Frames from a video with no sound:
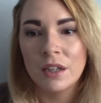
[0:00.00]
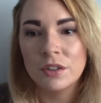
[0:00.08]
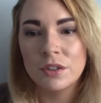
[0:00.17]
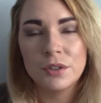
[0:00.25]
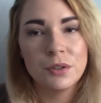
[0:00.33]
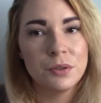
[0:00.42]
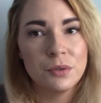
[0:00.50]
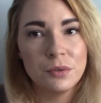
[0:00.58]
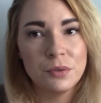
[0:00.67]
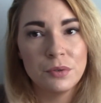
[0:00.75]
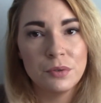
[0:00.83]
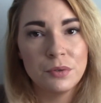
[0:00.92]

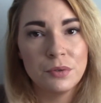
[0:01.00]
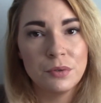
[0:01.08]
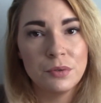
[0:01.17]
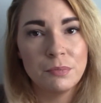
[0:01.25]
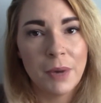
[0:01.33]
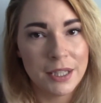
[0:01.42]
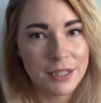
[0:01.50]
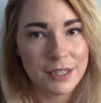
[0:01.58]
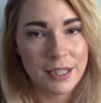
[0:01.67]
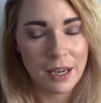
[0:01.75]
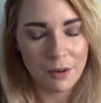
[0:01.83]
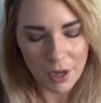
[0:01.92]
2
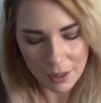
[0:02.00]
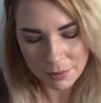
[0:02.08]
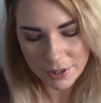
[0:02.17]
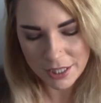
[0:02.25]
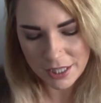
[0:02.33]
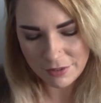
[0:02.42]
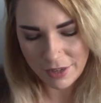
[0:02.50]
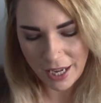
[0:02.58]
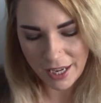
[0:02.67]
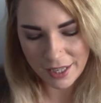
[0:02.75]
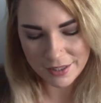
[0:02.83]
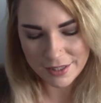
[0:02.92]
months now, I believe,
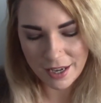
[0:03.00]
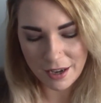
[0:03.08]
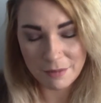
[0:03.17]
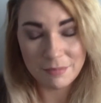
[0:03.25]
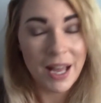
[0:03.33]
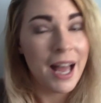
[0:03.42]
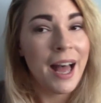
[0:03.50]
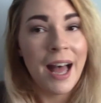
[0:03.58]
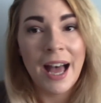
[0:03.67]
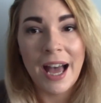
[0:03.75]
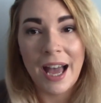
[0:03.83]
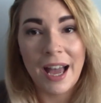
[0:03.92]
and I
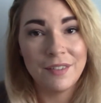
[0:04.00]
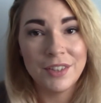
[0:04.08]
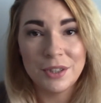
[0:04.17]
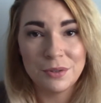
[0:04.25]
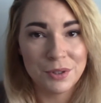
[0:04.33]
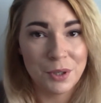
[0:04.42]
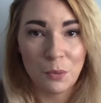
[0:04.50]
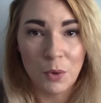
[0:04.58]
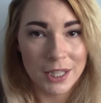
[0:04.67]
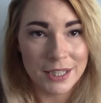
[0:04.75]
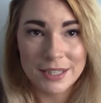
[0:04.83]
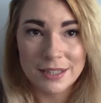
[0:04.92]
haven't used it
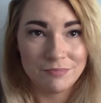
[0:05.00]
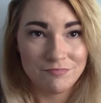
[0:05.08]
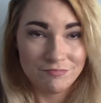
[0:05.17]
once.